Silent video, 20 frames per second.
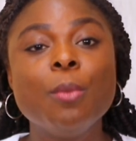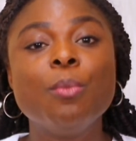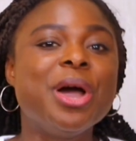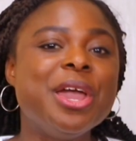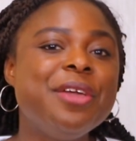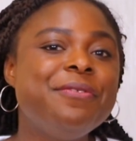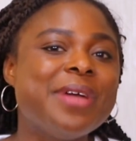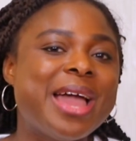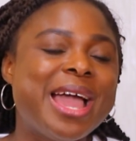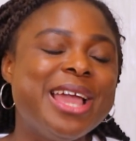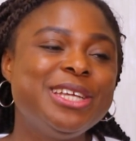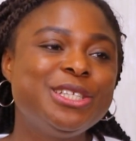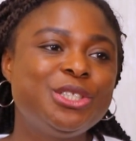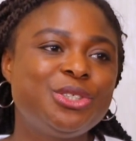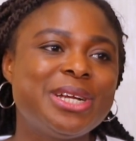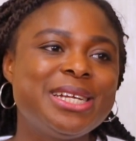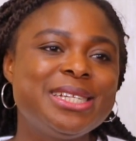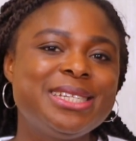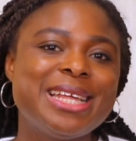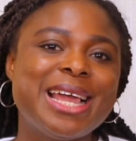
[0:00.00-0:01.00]
But if you are
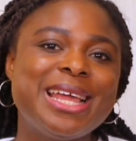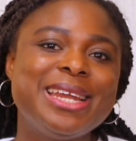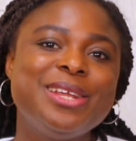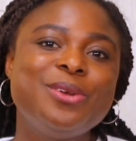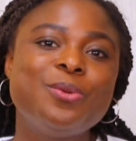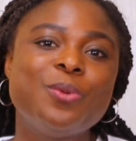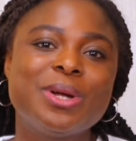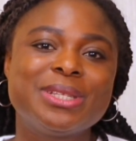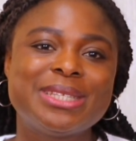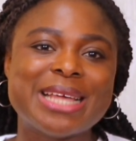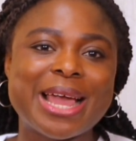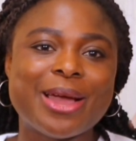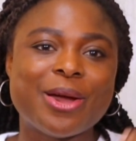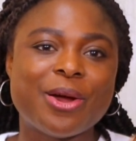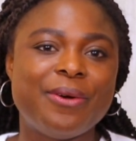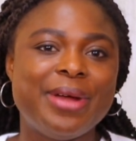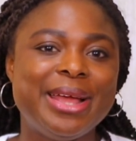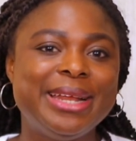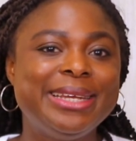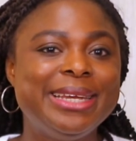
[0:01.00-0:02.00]
interested in what I
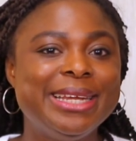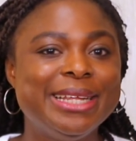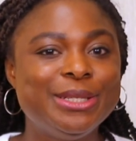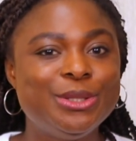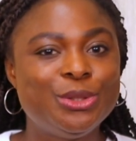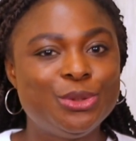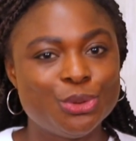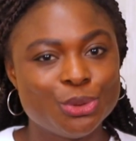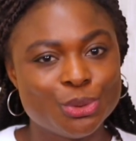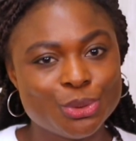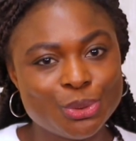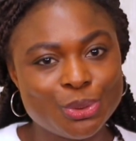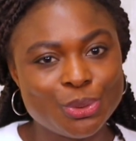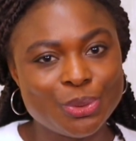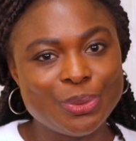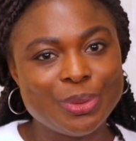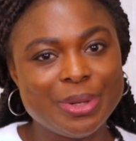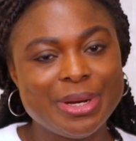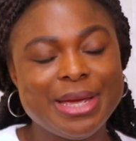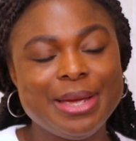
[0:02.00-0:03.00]
currently
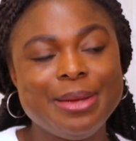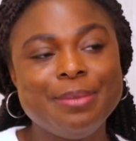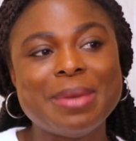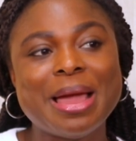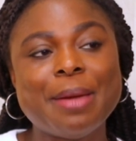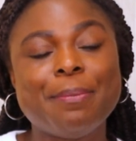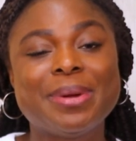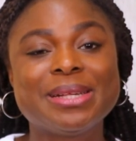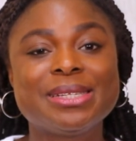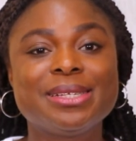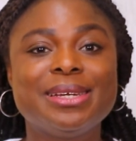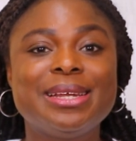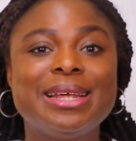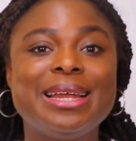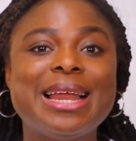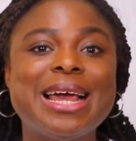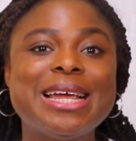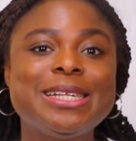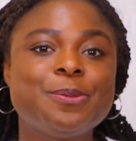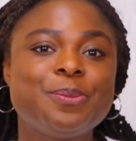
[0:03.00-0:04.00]
do in my
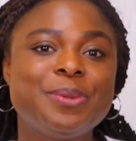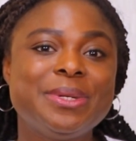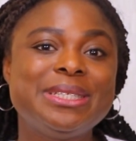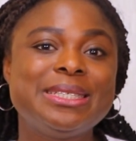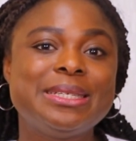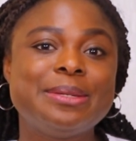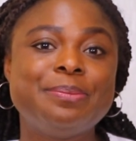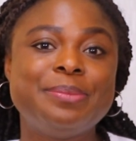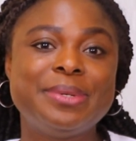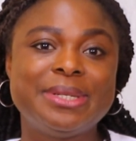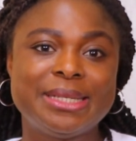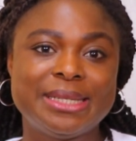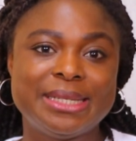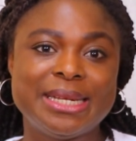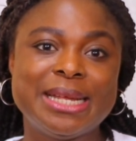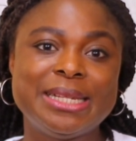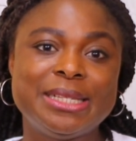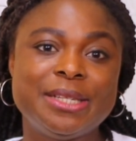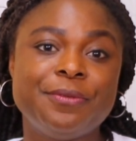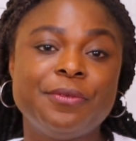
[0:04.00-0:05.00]
personalized printing
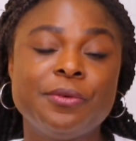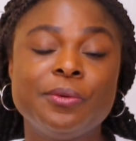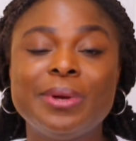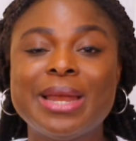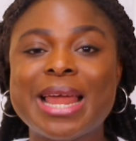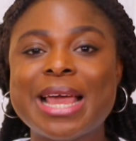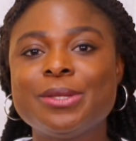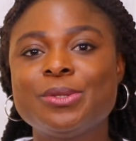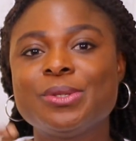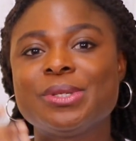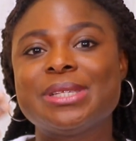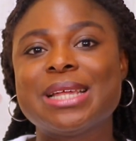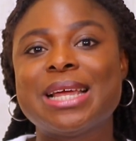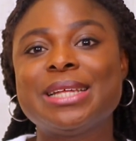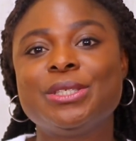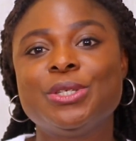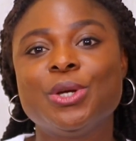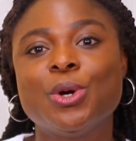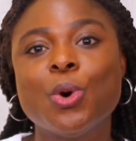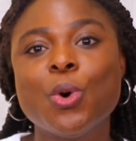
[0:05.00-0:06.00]
business, if you would like to
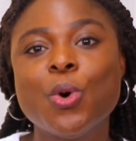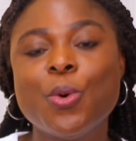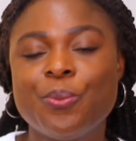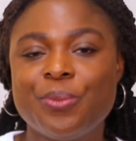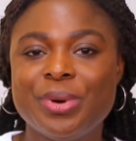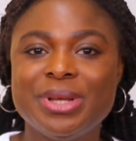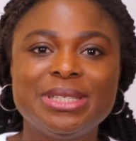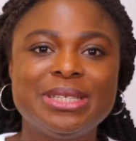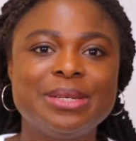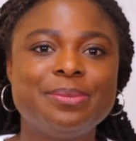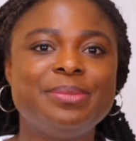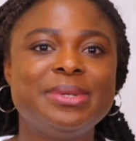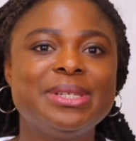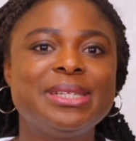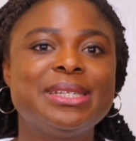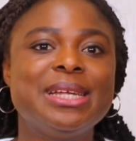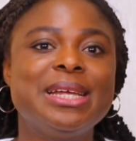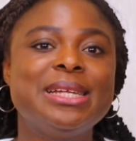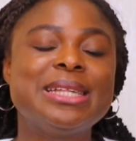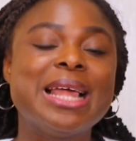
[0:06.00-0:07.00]
start your own printing
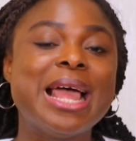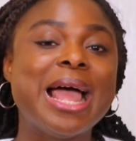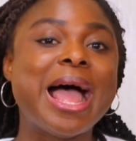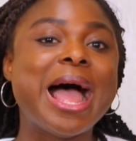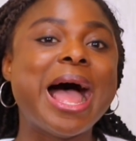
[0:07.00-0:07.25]
business,